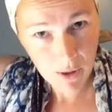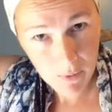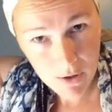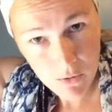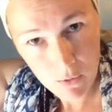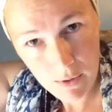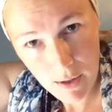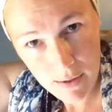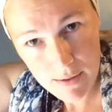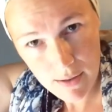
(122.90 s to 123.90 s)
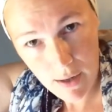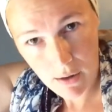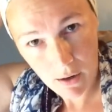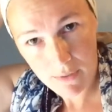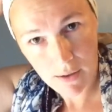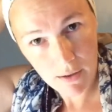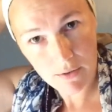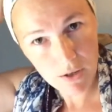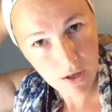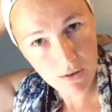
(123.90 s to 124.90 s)
much will not slide off. See,
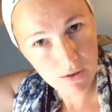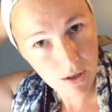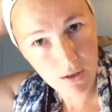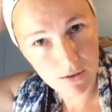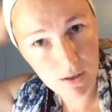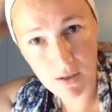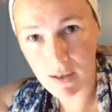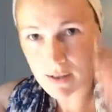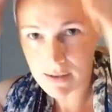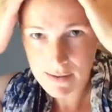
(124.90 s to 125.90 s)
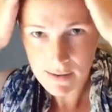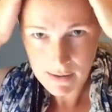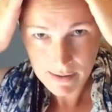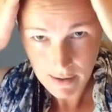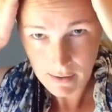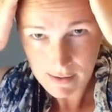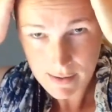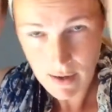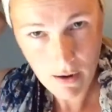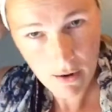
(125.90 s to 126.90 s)
tug, tug, tug, and it's not going to
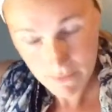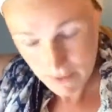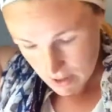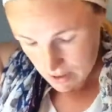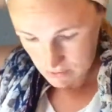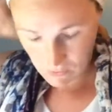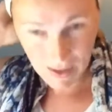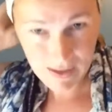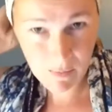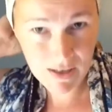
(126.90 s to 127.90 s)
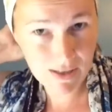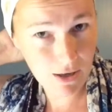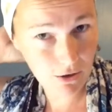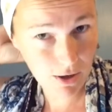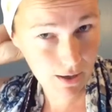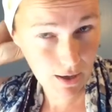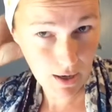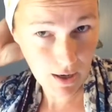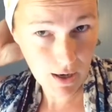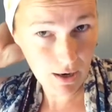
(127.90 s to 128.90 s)
slide off. So that's my secret.
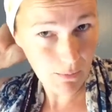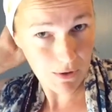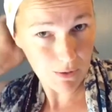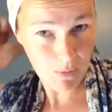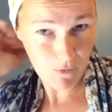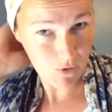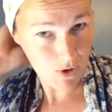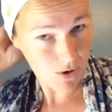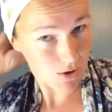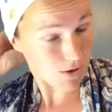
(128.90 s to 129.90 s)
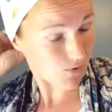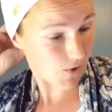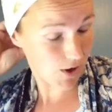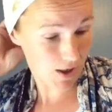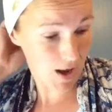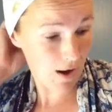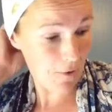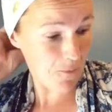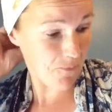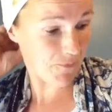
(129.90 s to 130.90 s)
It took me a few years to figure that
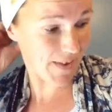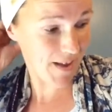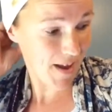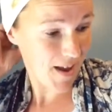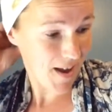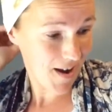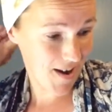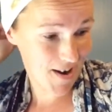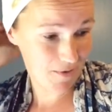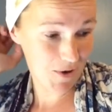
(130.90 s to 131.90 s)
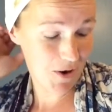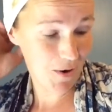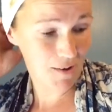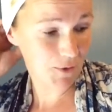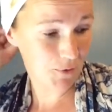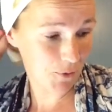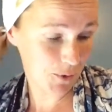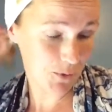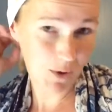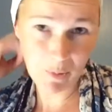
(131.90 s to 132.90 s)
out. After
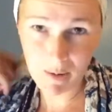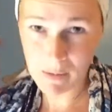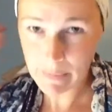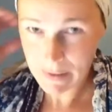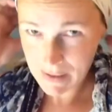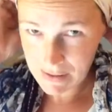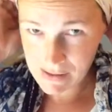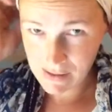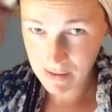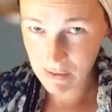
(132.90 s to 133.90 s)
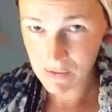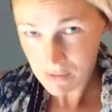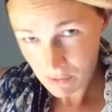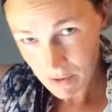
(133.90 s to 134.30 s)
fooling with bobby pins and those little